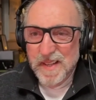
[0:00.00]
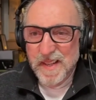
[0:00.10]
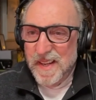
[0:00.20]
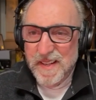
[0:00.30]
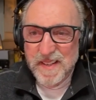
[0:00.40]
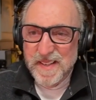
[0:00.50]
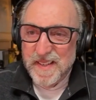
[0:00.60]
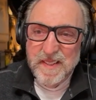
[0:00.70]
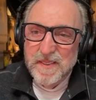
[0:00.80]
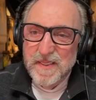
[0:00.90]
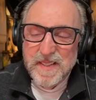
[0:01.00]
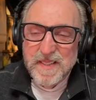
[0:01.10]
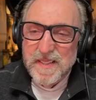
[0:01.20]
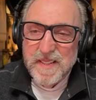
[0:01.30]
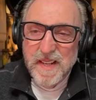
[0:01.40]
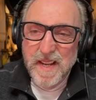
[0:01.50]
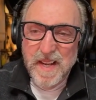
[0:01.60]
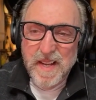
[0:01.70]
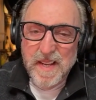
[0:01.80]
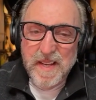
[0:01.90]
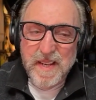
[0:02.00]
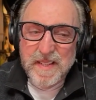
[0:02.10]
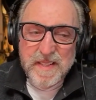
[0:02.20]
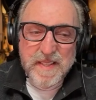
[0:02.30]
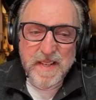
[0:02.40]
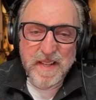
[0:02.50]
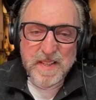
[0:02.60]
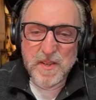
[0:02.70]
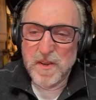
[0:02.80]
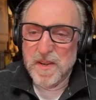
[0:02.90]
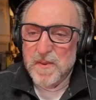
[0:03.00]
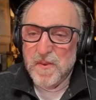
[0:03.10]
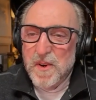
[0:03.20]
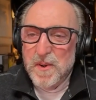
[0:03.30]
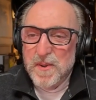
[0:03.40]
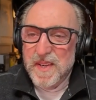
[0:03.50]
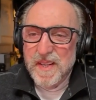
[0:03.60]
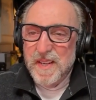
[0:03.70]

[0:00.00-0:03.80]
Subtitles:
and it's just another turn in the road,